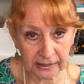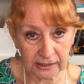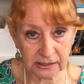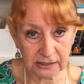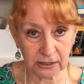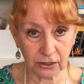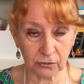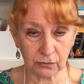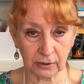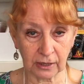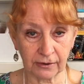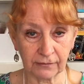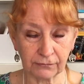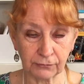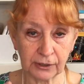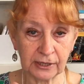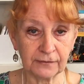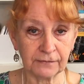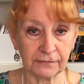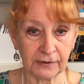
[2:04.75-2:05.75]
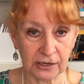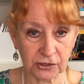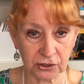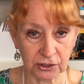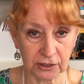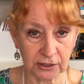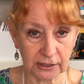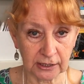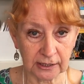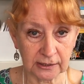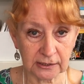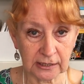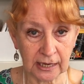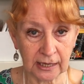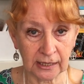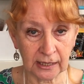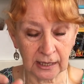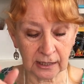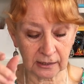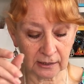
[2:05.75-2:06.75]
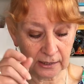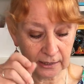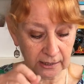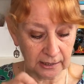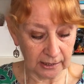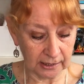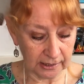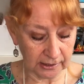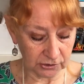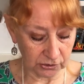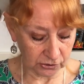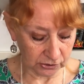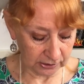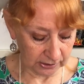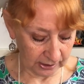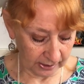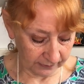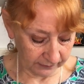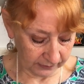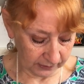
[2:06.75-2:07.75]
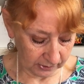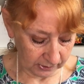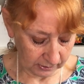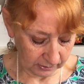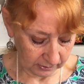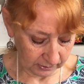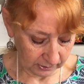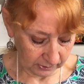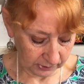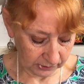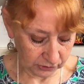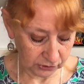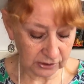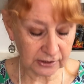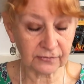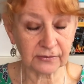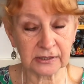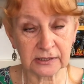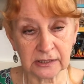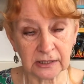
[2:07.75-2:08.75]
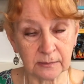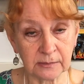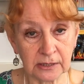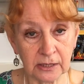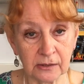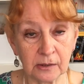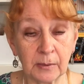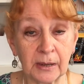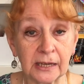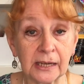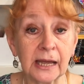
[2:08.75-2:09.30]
So I've refashioned it, and it doesn't have a, it does have a seam down the back.